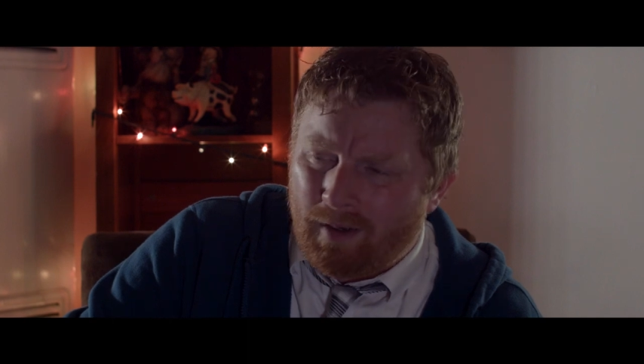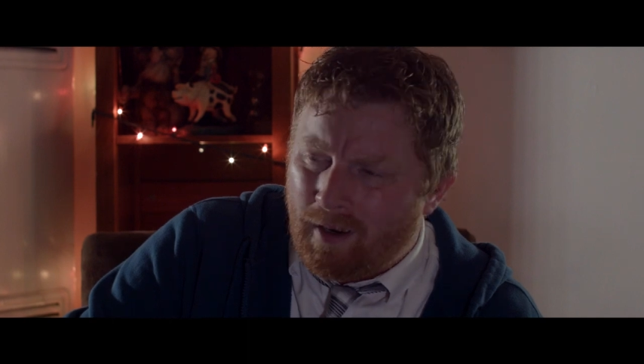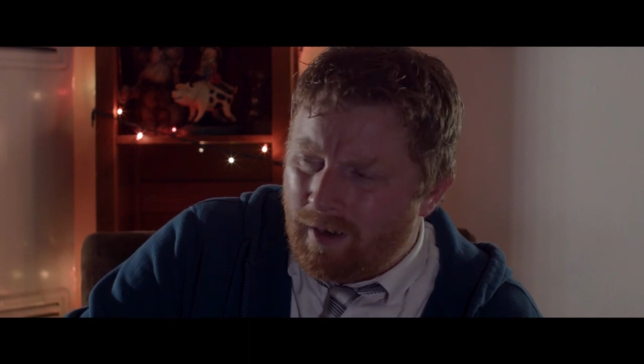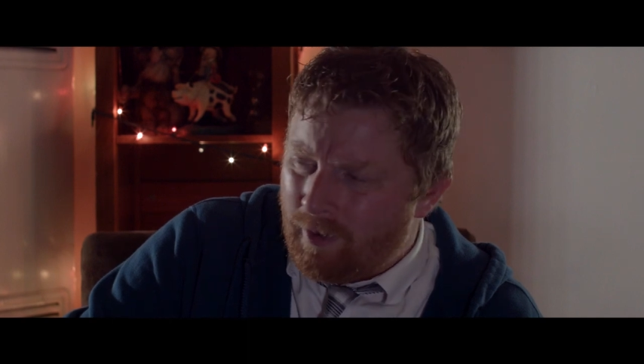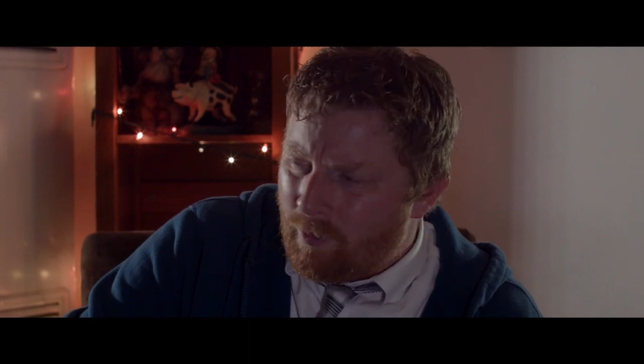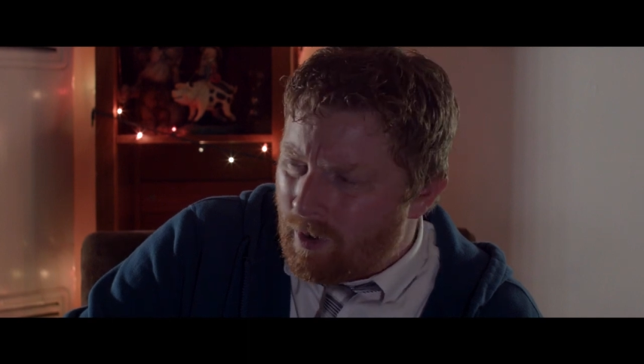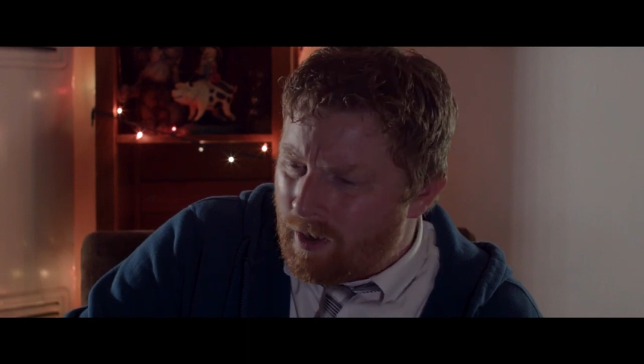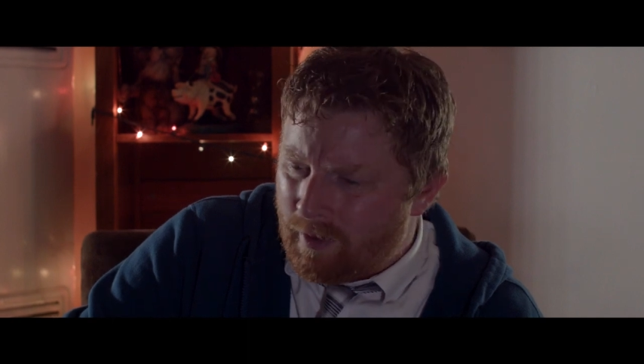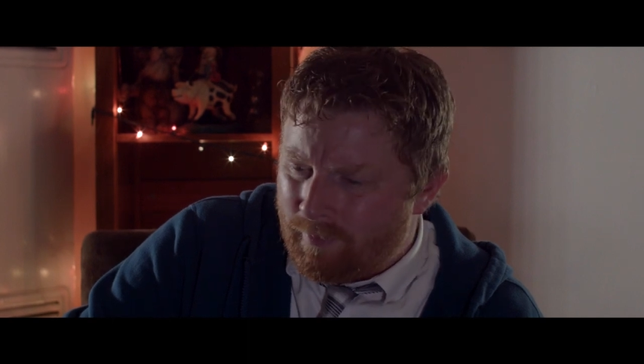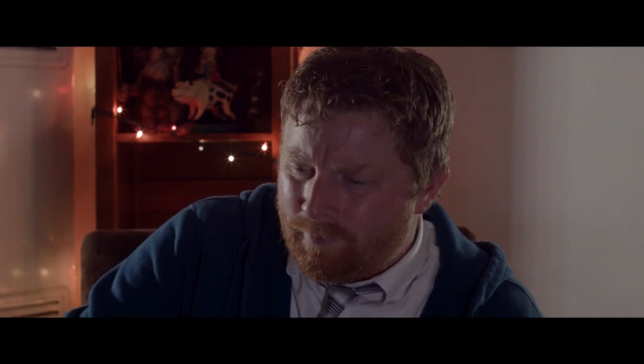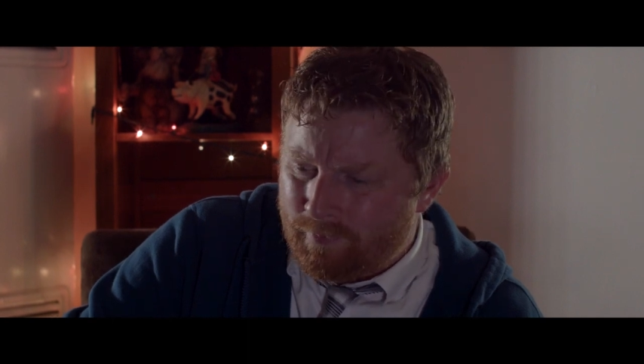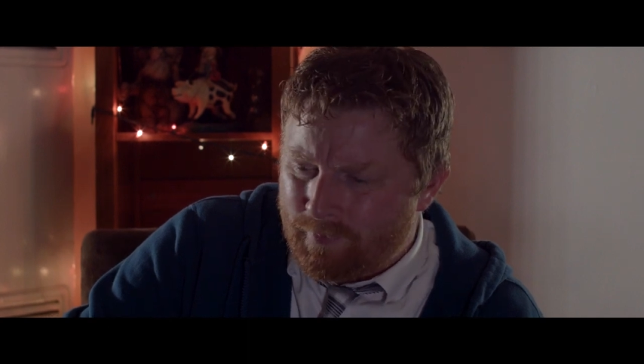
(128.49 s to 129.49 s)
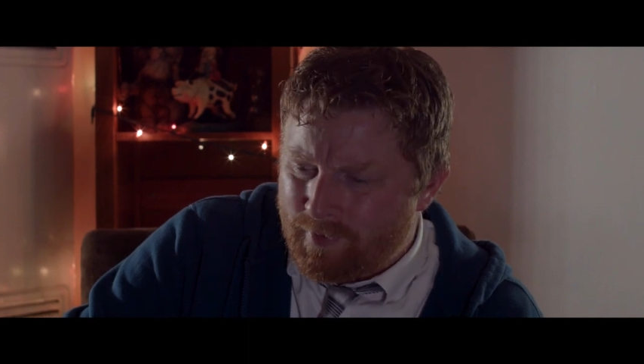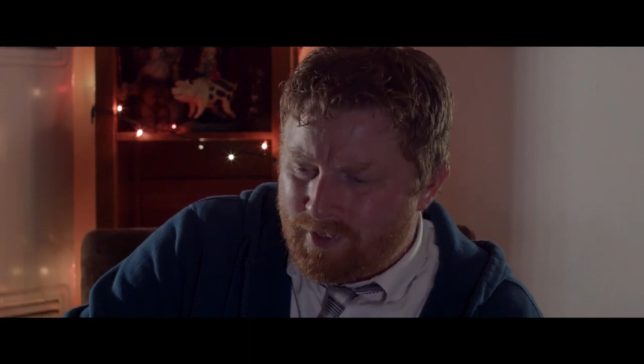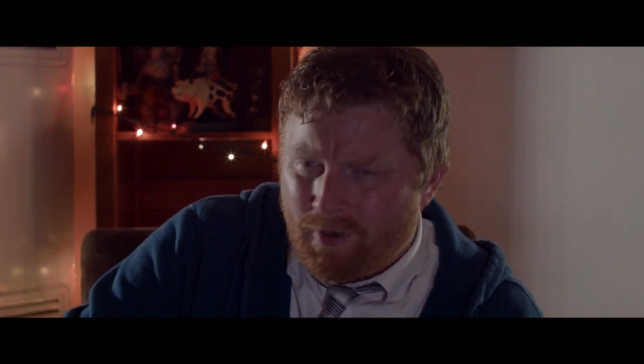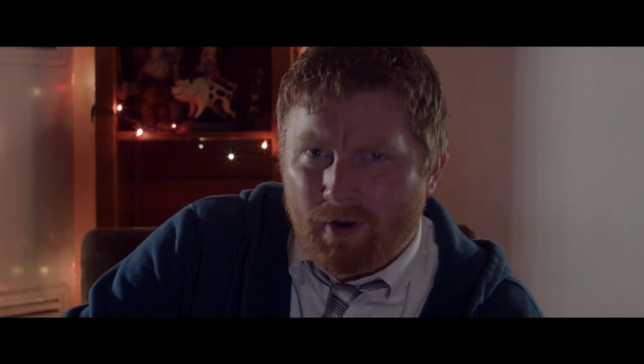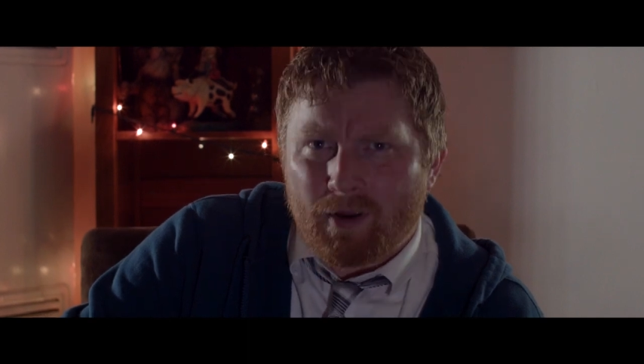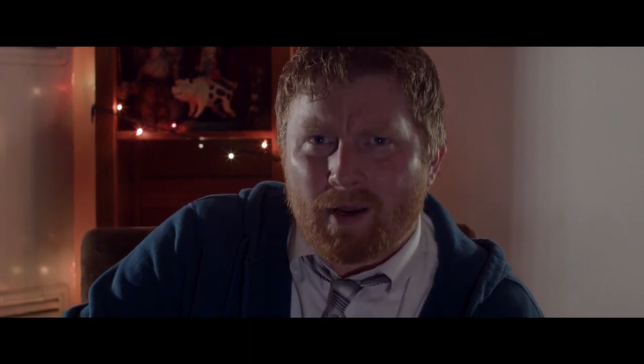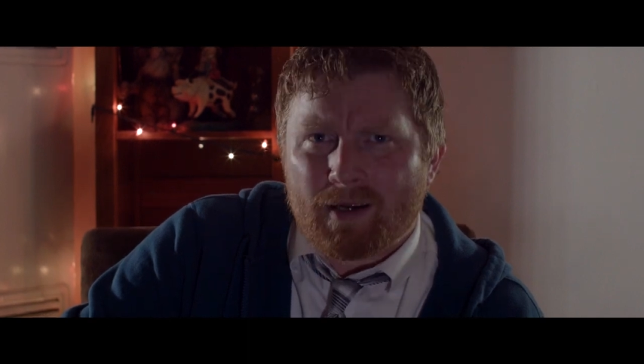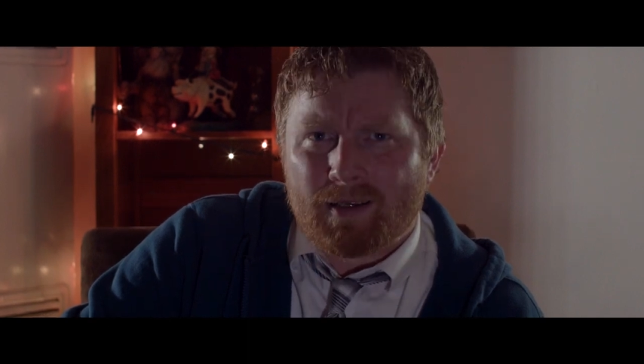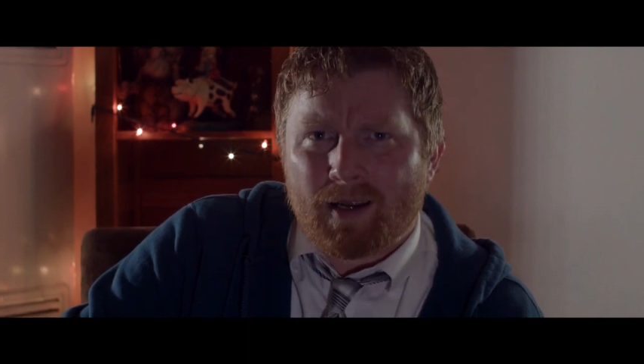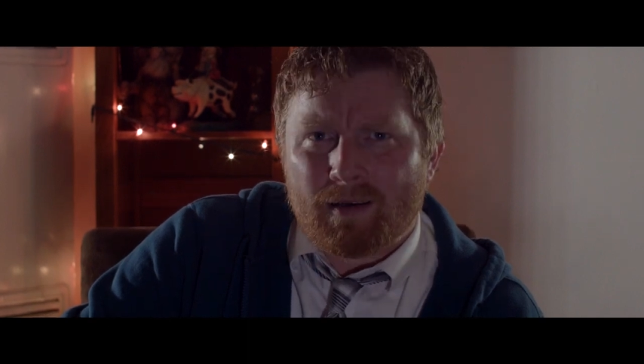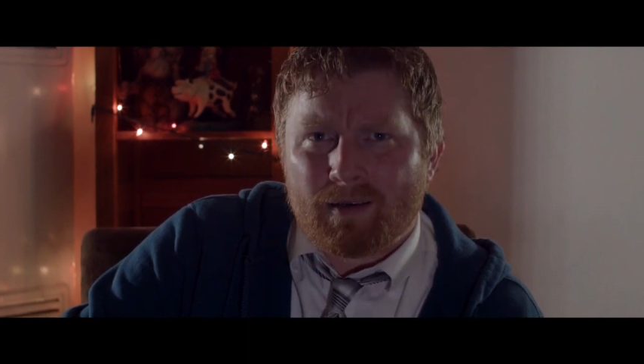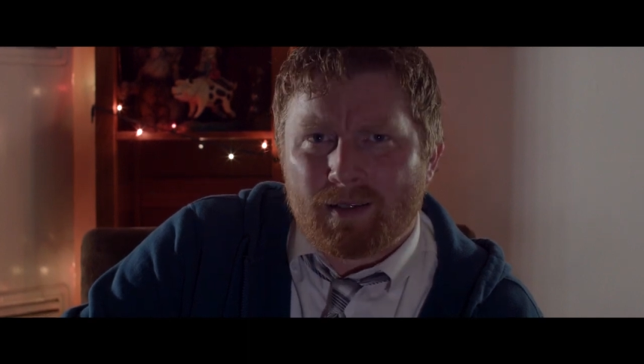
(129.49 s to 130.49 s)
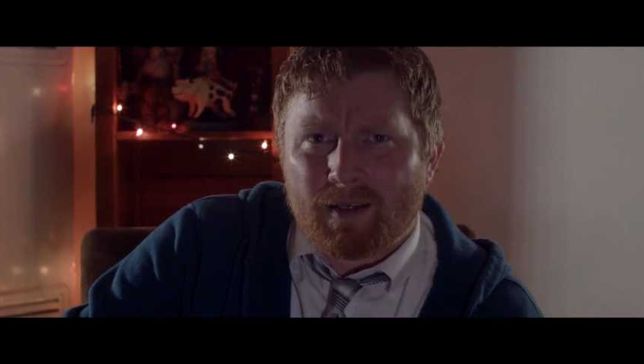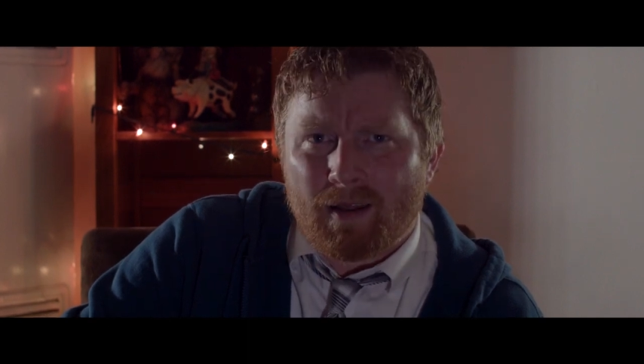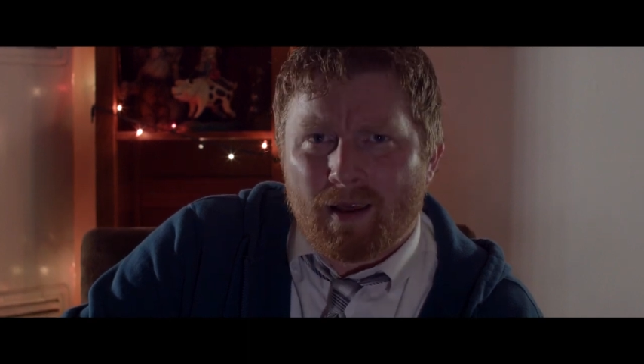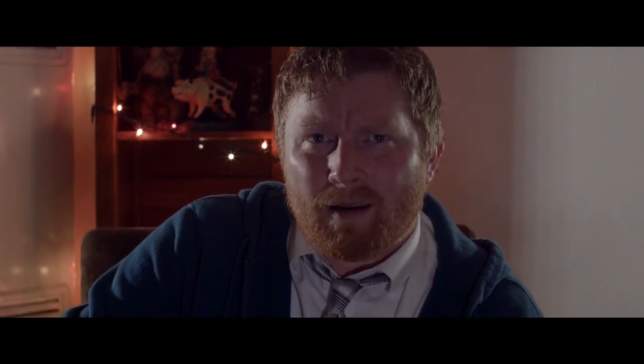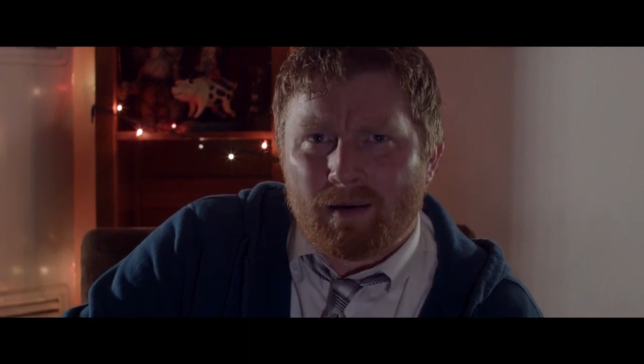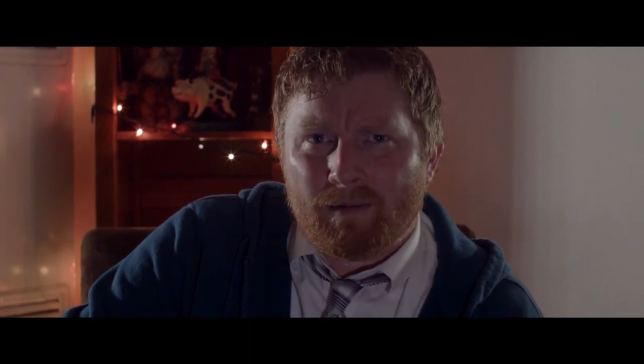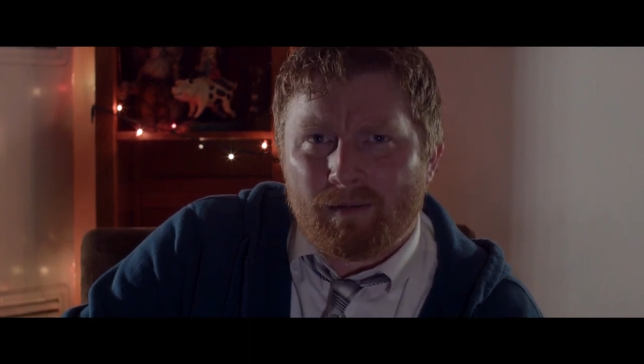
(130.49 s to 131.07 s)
Anyway, sorry you guys had to see that.